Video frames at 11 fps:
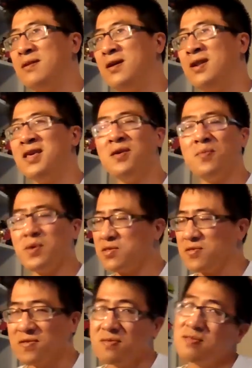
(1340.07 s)
And he
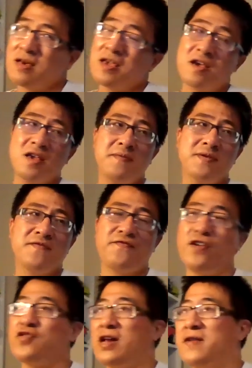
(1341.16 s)
was
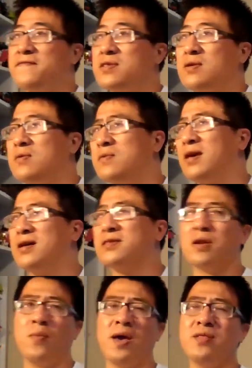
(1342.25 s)
fresh out of school. He asked,
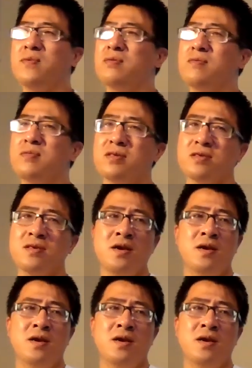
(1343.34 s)
why do we do this?